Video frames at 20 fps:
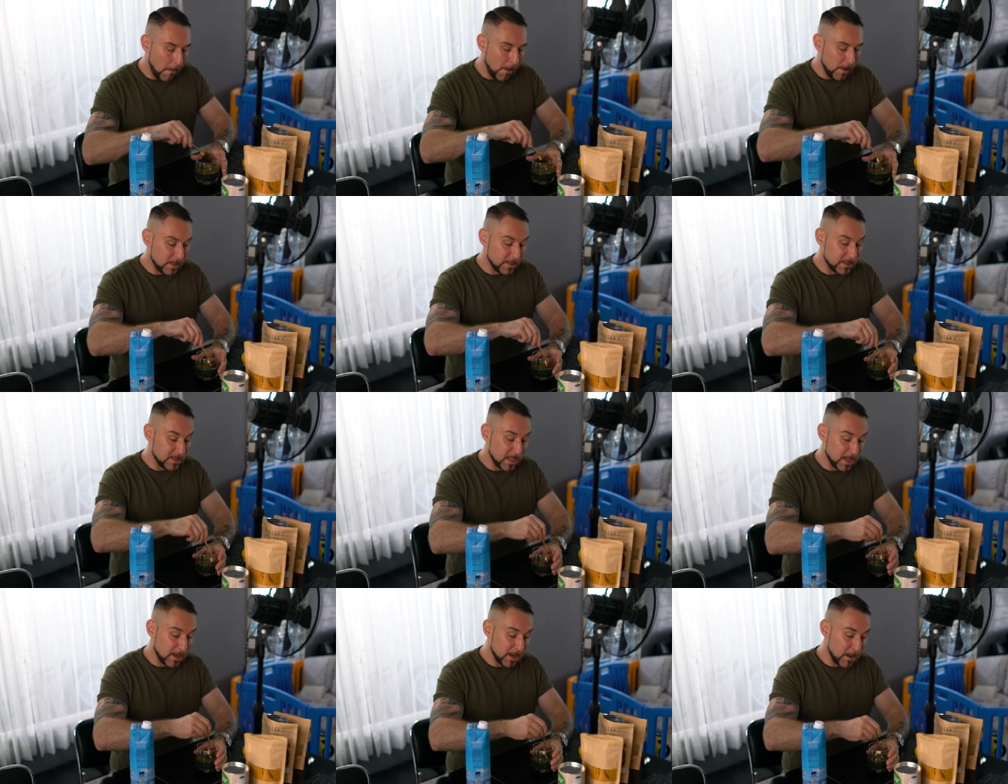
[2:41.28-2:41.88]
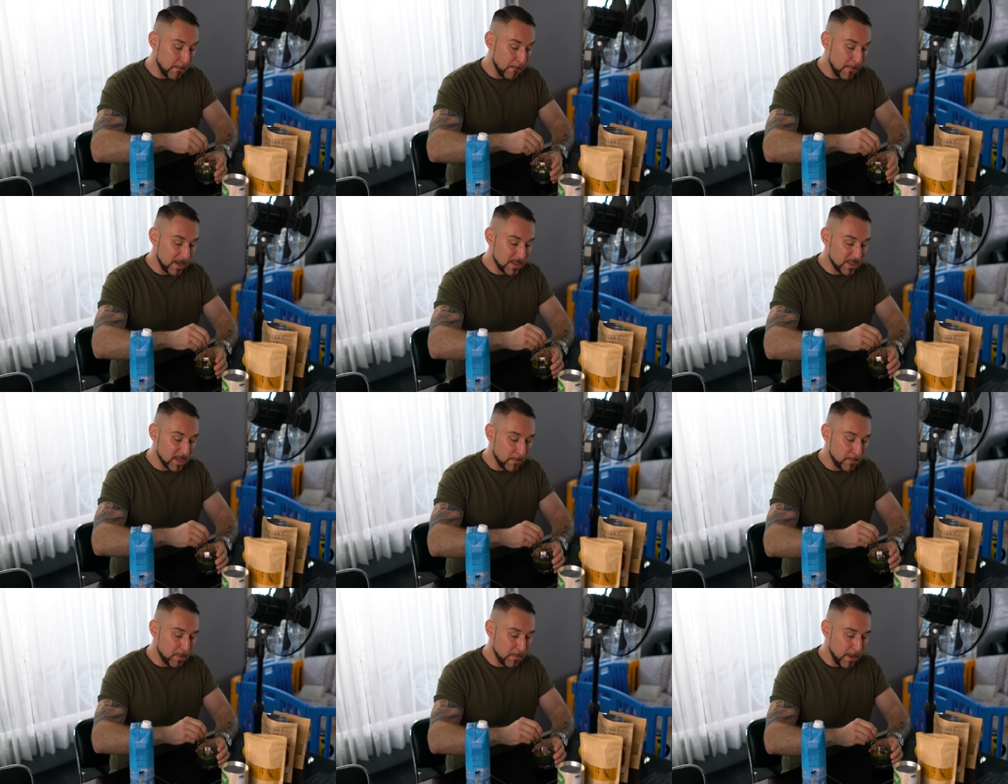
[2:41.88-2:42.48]
I'm just kind of mix
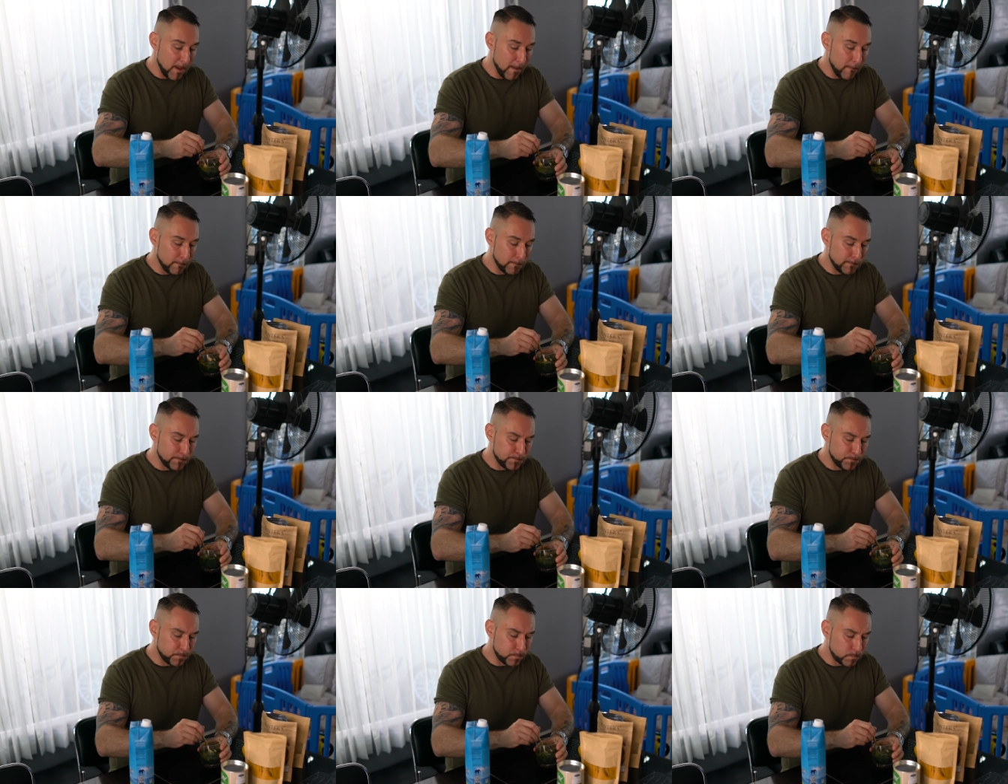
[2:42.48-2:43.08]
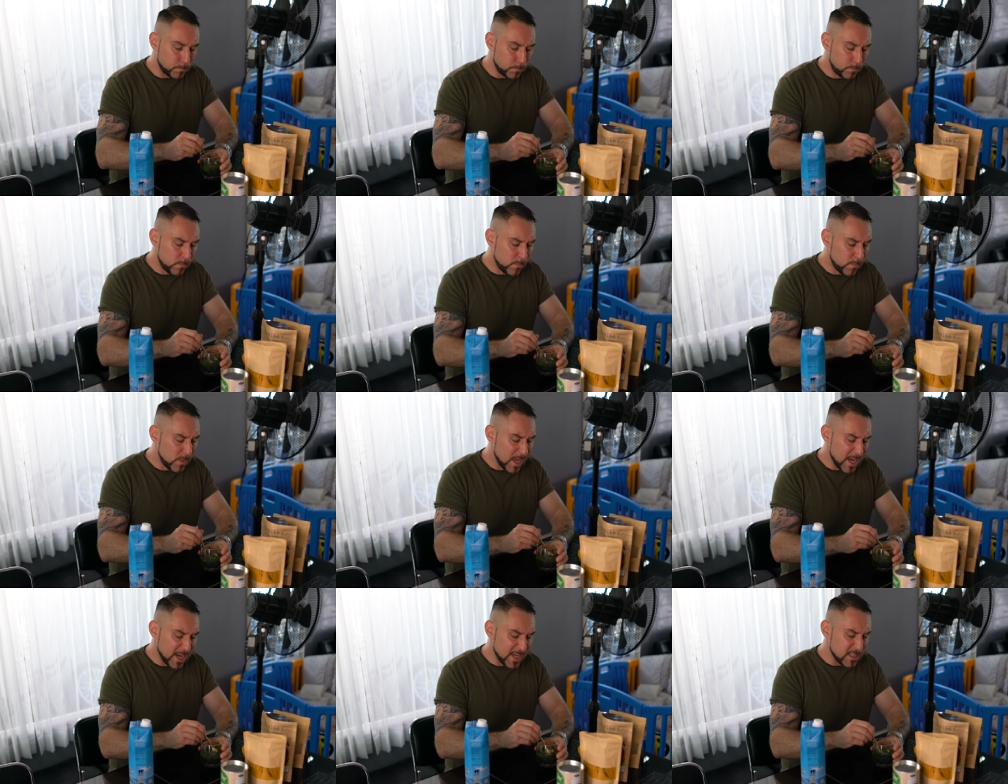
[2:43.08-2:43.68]
it up a bit
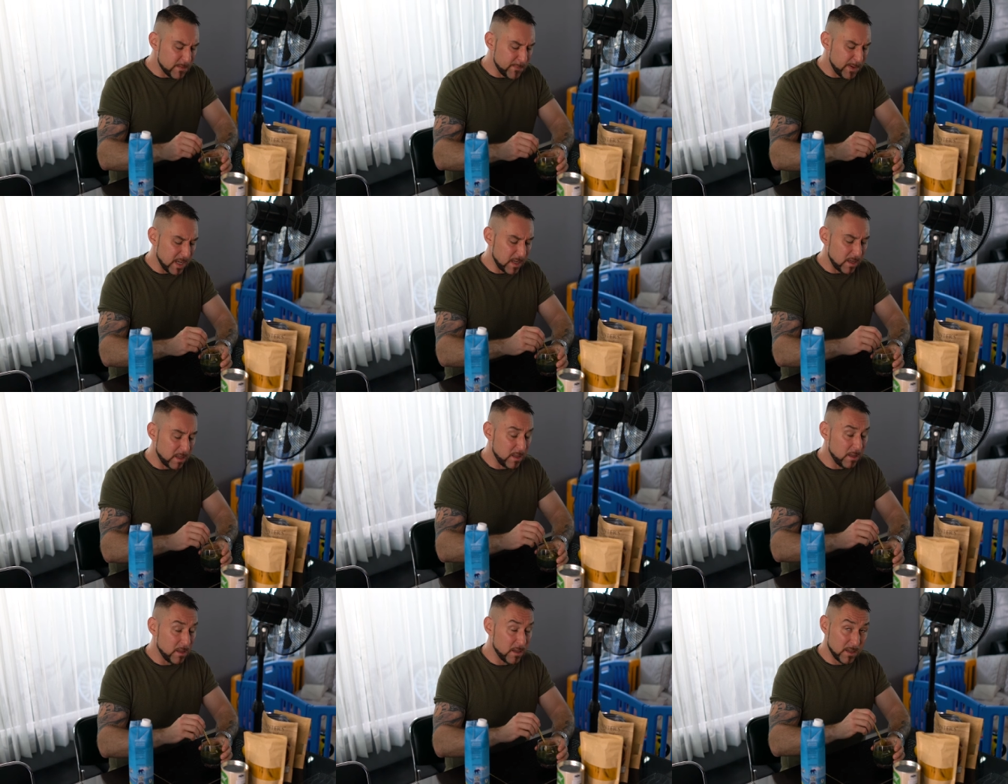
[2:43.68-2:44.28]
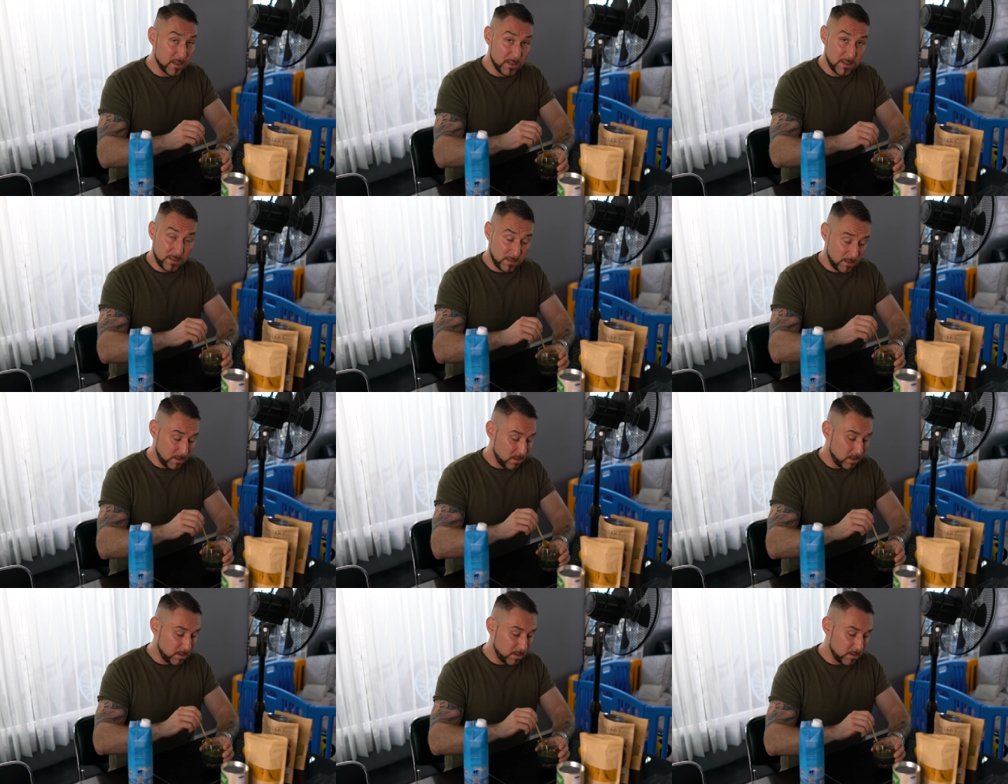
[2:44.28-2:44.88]
it gets a bit cl
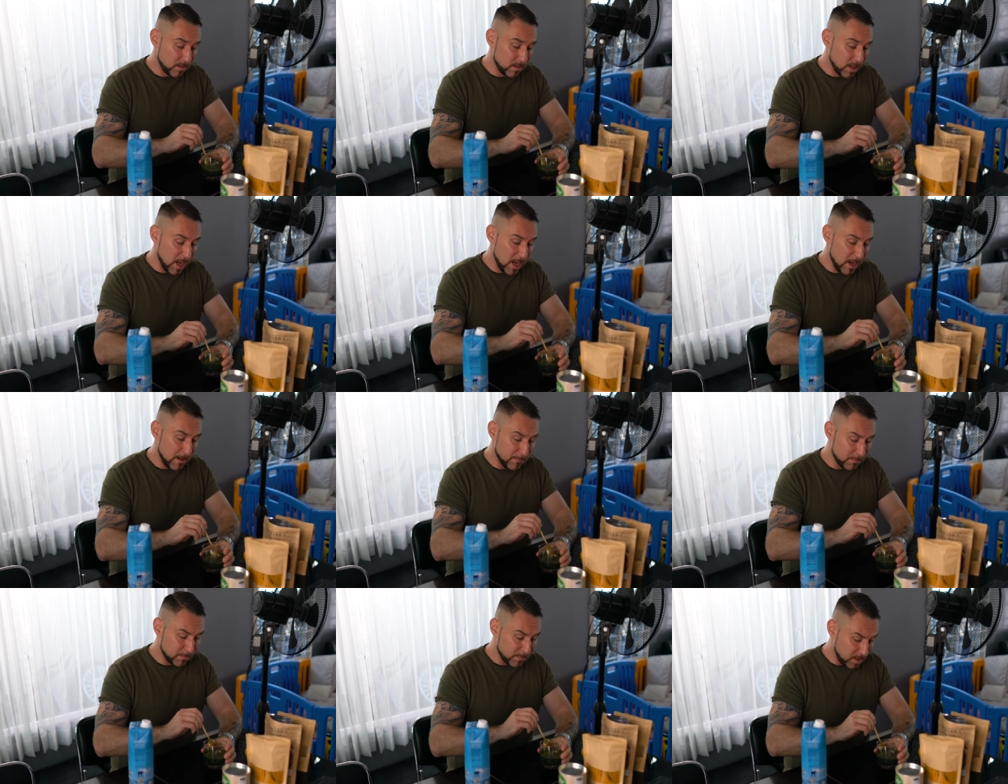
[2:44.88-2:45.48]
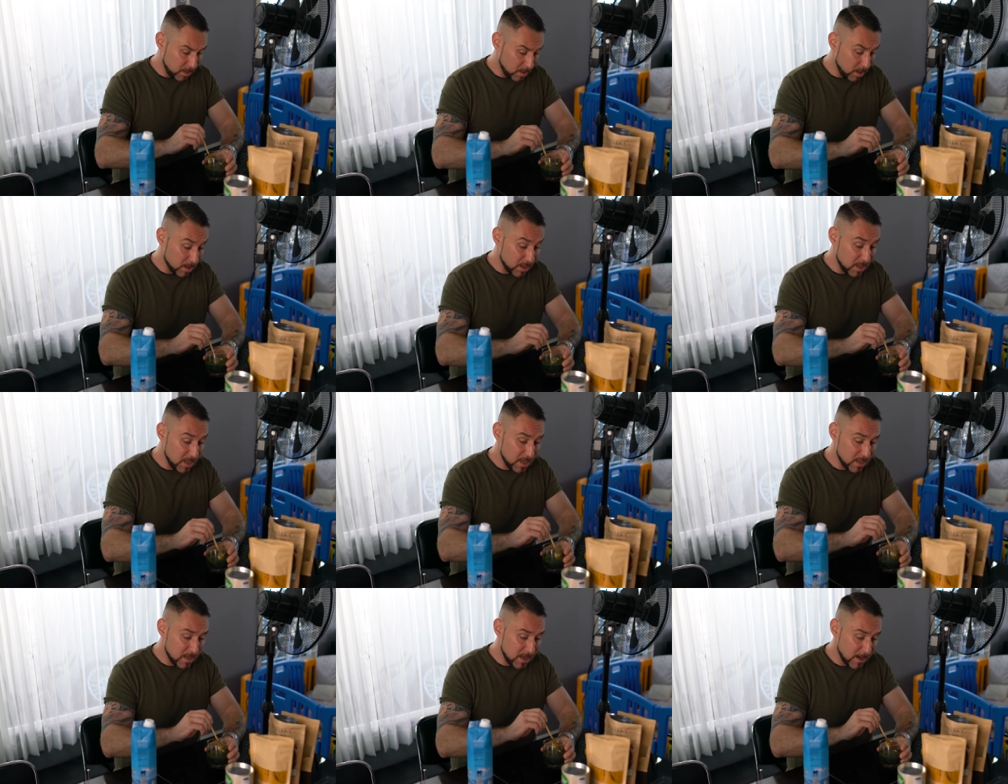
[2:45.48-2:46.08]
um,
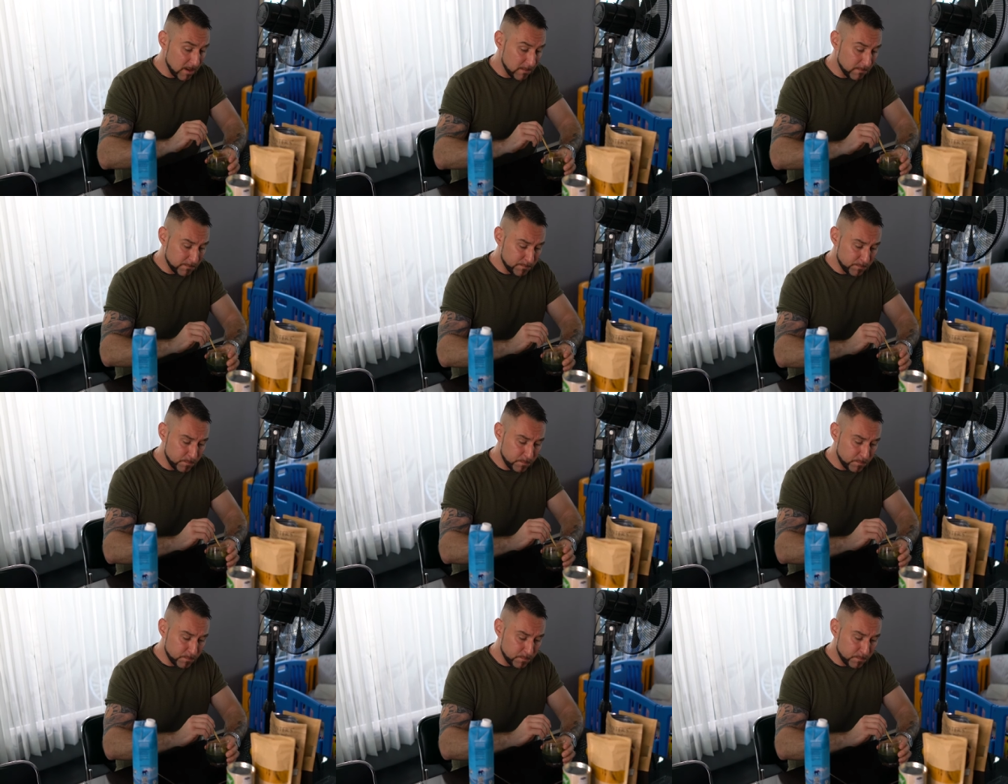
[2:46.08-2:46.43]
clunky in there